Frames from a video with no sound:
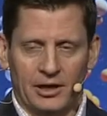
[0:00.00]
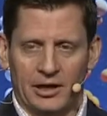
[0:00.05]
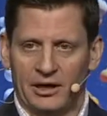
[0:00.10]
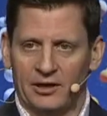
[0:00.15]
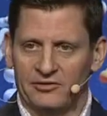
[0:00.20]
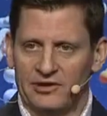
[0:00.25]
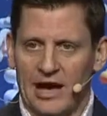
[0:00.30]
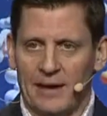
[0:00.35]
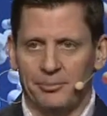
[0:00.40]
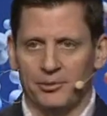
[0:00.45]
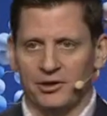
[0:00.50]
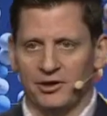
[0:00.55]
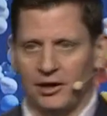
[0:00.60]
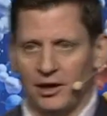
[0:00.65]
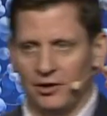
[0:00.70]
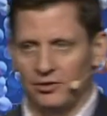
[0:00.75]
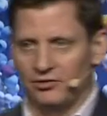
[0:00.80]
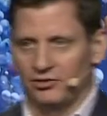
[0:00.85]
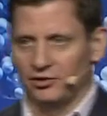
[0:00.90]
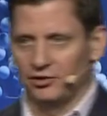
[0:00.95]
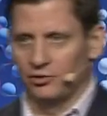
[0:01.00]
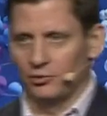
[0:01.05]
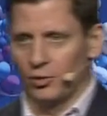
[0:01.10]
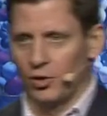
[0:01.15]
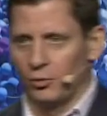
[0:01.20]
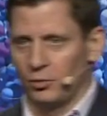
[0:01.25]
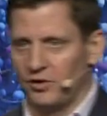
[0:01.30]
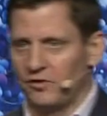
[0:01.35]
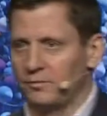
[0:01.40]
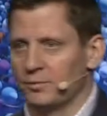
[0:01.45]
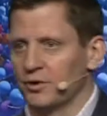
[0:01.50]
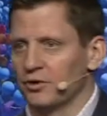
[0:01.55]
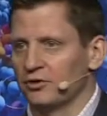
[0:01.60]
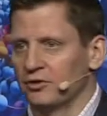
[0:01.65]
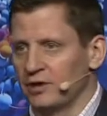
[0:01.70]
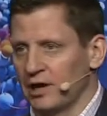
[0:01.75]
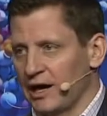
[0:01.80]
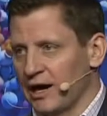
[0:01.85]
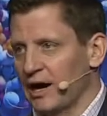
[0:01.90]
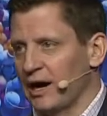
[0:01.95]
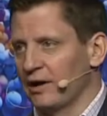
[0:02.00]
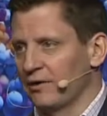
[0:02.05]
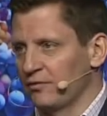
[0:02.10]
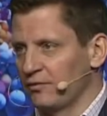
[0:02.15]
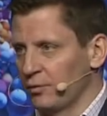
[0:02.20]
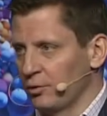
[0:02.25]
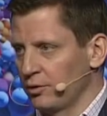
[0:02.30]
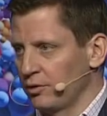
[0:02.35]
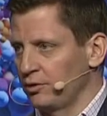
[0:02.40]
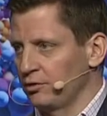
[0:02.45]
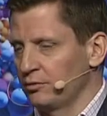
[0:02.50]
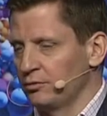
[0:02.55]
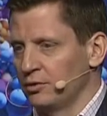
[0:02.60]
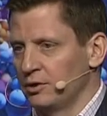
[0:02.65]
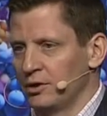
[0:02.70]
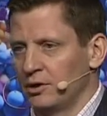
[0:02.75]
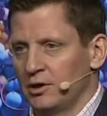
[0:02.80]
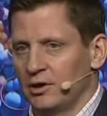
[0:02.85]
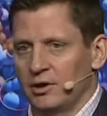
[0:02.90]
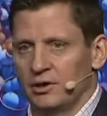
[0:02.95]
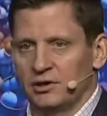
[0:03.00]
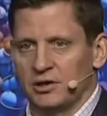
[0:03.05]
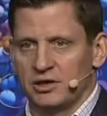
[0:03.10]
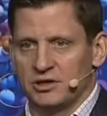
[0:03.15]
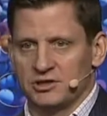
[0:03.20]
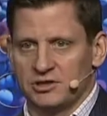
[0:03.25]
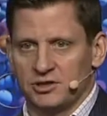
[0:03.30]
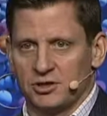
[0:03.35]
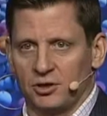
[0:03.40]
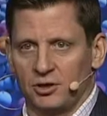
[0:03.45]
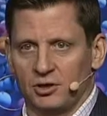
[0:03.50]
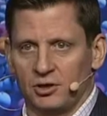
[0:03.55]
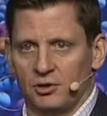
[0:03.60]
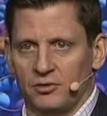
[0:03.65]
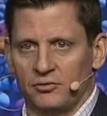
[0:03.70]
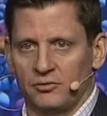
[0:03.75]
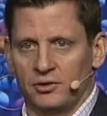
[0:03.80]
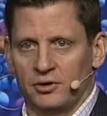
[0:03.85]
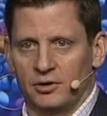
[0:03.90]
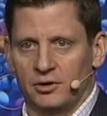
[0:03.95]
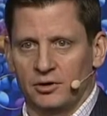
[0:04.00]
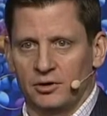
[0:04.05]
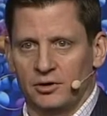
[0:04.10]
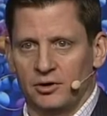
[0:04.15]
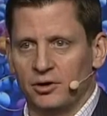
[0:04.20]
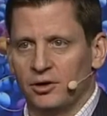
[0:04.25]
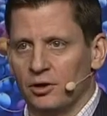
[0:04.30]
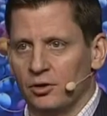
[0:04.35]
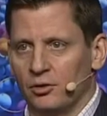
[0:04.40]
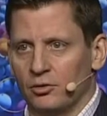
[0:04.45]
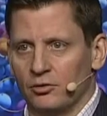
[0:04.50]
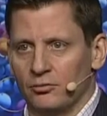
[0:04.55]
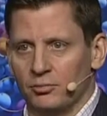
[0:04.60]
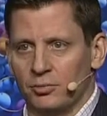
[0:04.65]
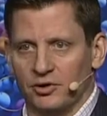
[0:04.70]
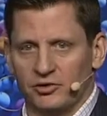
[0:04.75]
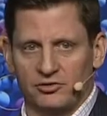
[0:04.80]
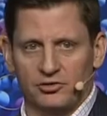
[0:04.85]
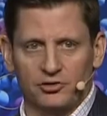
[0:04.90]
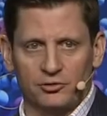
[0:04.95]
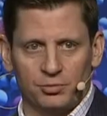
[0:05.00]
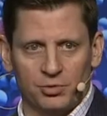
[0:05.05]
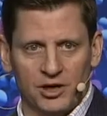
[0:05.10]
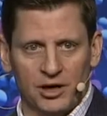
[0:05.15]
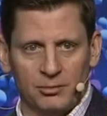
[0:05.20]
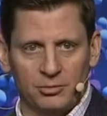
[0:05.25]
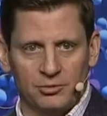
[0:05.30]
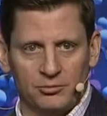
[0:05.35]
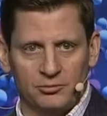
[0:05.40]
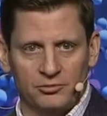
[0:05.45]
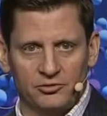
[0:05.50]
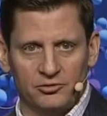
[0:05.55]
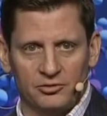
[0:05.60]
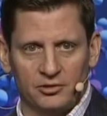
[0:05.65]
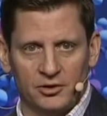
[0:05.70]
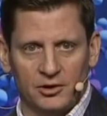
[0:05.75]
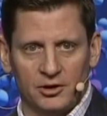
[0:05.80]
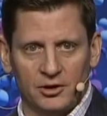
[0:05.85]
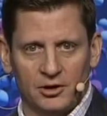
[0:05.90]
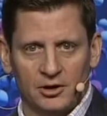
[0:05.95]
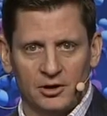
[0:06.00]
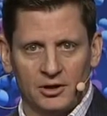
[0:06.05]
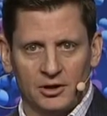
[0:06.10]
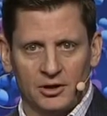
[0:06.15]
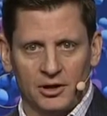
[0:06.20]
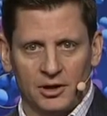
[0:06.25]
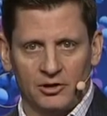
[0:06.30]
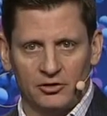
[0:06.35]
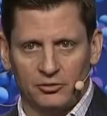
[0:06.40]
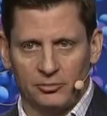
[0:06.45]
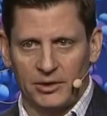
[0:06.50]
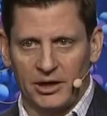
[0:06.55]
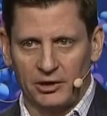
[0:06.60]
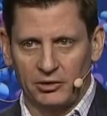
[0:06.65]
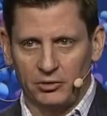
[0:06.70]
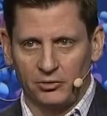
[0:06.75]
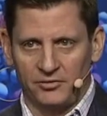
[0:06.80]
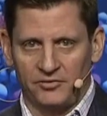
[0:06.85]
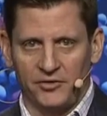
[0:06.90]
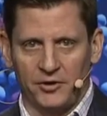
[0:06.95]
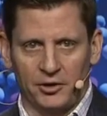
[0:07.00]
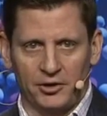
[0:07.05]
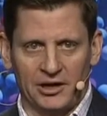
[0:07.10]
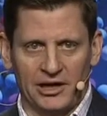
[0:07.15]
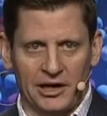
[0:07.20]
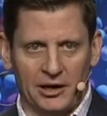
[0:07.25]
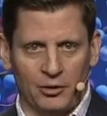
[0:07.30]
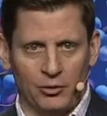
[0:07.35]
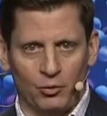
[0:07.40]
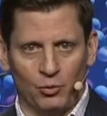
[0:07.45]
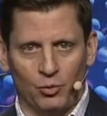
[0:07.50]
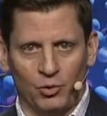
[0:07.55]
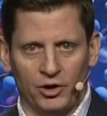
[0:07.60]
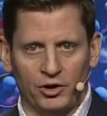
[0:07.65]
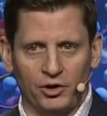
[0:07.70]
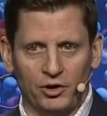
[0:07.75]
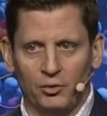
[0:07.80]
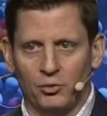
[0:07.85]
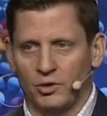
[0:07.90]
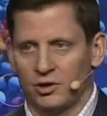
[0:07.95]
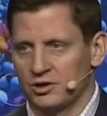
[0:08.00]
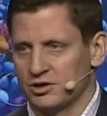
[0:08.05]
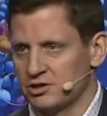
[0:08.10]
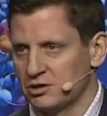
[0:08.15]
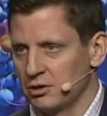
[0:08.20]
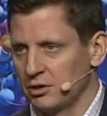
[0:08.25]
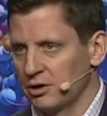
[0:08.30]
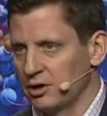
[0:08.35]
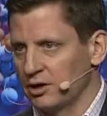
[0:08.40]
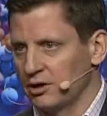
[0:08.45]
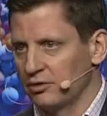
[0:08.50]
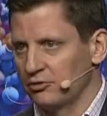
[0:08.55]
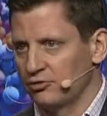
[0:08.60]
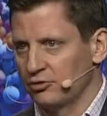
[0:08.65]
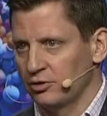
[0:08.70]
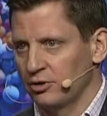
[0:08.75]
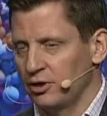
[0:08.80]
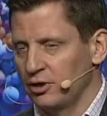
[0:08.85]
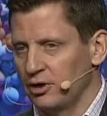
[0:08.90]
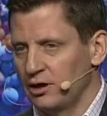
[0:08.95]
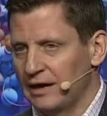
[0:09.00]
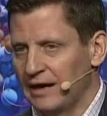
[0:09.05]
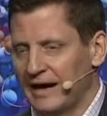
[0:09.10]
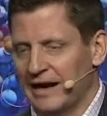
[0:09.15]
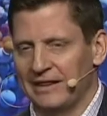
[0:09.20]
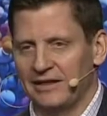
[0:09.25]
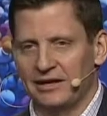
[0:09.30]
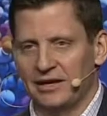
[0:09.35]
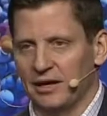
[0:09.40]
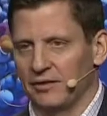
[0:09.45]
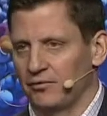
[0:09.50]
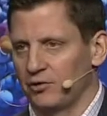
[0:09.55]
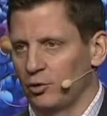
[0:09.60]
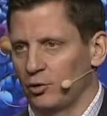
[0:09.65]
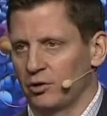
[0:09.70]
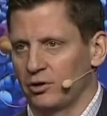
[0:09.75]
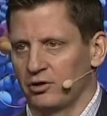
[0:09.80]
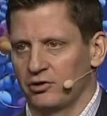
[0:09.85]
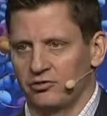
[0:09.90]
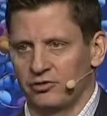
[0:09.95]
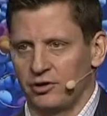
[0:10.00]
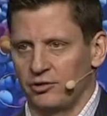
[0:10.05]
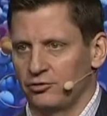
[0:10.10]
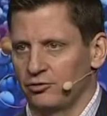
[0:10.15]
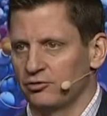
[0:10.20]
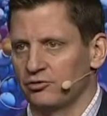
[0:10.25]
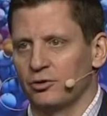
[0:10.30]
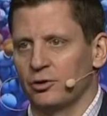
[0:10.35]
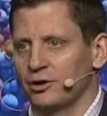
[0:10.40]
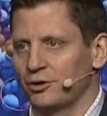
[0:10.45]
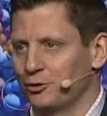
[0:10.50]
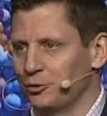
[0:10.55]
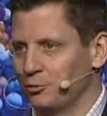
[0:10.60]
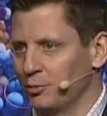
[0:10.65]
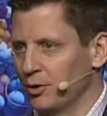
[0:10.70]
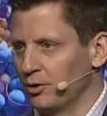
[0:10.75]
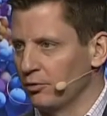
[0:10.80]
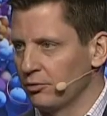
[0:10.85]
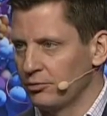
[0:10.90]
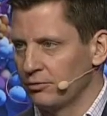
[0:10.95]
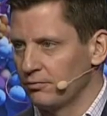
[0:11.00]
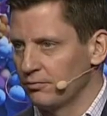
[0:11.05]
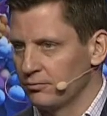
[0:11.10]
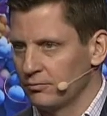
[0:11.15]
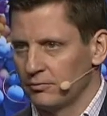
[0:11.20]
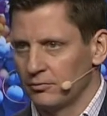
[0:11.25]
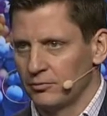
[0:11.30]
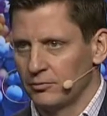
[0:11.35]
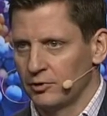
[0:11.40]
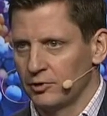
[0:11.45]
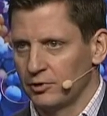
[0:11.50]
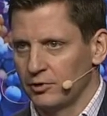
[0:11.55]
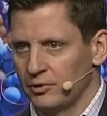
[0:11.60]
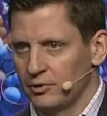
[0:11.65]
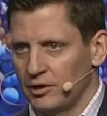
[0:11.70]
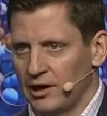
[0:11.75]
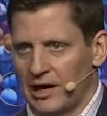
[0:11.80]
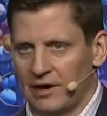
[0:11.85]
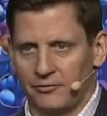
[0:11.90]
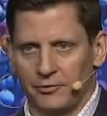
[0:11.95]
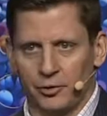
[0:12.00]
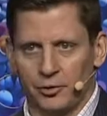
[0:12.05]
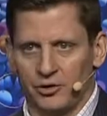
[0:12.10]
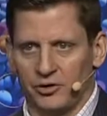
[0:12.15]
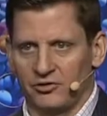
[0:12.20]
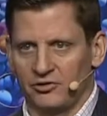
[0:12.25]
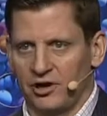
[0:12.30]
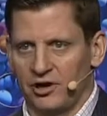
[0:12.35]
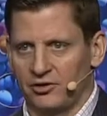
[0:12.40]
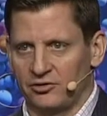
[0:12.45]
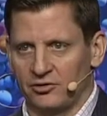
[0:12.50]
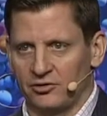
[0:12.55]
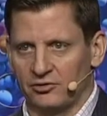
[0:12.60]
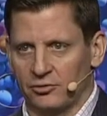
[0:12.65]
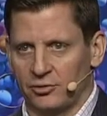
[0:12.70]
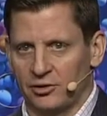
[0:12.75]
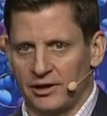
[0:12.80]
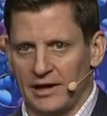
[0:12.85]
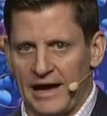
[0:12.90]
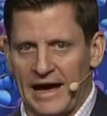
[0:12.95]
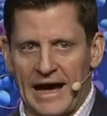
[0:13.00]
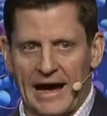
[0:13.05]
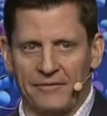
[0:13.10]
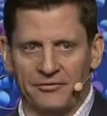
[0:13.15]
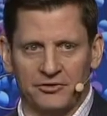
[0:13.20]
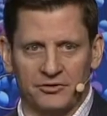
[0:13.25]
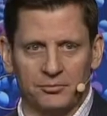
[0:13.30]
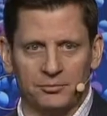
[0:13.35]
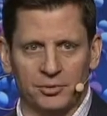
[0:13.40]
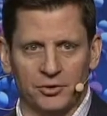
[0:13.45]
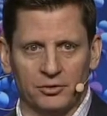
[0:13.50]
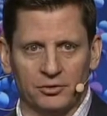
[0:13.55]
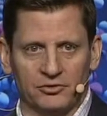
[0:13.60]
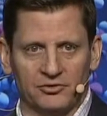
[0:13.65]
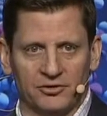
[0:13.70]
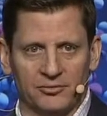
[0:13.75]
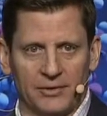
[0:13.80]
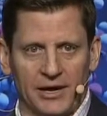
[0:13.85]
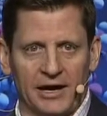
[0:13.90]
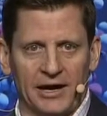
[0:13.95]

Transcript: it's applications where we've built the AI for you that solve known business problems. It's about you figuring out where do you want to start on that journey. I think every organization is going to do both. Every organization is going to have to build some